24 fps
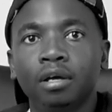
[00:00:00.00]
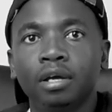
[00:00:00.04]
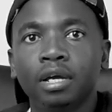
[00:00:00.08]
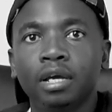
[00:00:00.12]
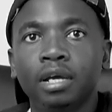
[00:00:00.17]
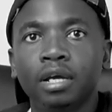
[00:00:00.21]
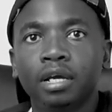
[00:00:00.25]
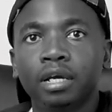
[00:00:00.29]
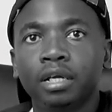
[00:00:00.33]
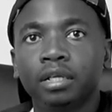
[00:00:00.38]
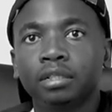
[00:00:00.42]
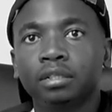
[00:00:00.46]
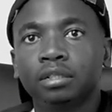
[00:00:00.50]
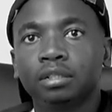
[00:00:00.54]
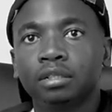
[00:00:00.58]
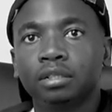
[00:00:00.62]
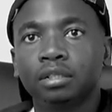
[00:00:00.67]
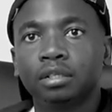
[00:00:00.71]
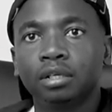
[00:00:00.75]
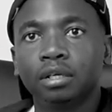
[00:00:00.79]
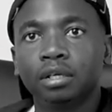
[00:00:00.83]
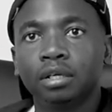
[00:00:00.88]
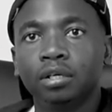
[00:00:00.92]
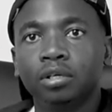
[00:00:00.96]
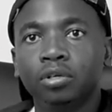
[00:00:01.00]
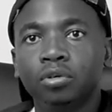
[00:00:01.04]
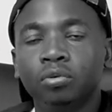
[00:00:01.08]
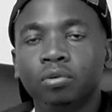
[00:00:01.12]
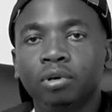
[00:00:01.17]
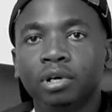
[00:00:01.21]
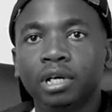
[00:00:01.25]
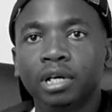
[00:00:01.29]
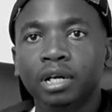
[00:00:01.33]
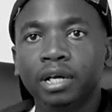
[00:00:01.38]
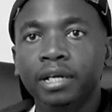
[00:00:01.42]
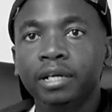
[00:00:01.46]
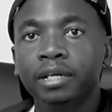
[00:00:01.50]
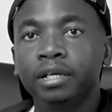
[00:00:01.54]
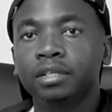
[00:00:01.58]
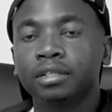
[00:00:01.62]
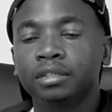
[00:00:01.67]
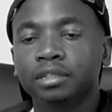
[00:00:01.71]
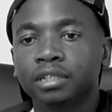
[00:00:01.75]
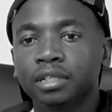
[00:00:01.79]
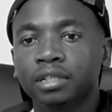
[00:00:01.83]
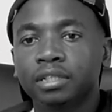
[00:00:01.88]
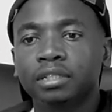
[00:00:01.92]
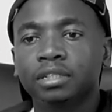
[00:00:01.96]
And you are
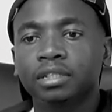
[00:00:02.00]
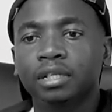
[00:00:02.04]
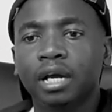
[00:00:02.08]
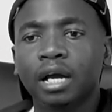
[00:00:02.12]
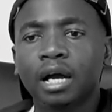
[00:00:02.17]
learning just